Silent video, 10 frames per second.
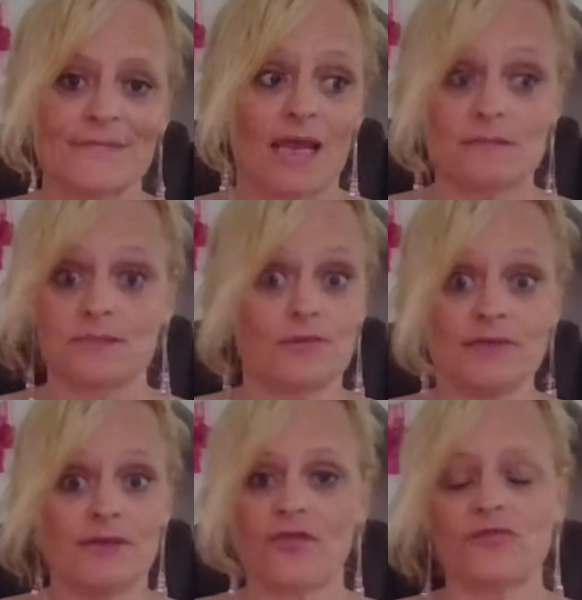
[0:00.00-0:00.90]

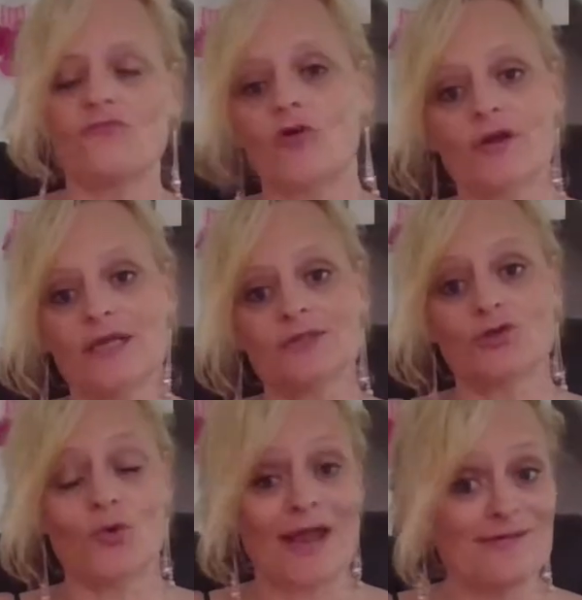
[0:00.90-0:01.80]
Absolutely nothing wrong in it at
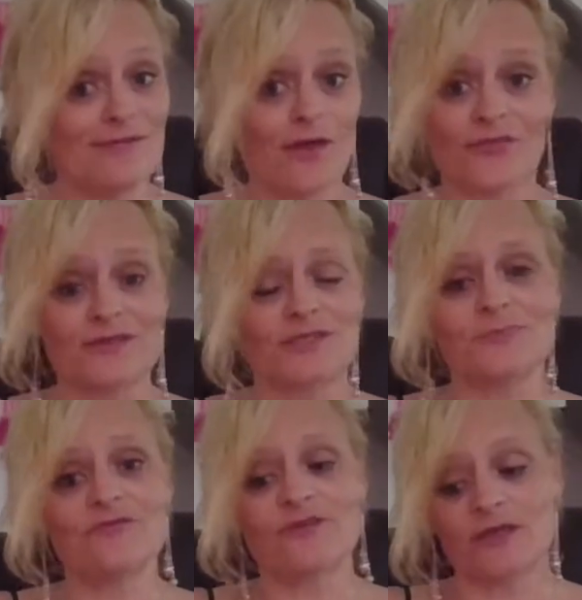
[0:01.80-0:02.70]
all. And nothing to
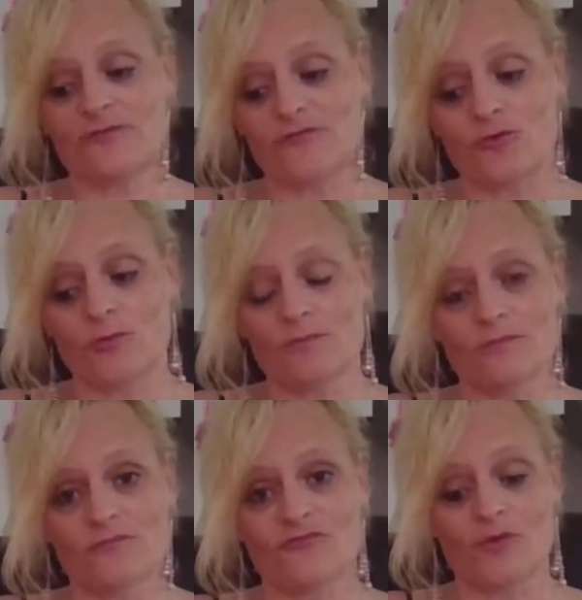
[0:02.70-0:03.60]
be feared
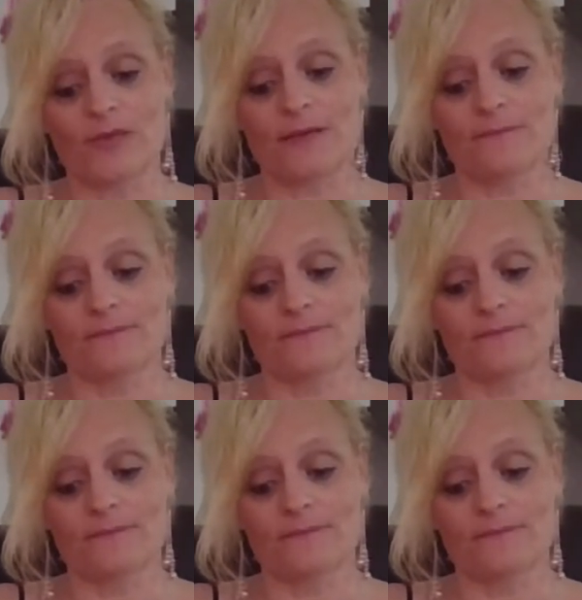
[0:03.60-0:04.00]
from it.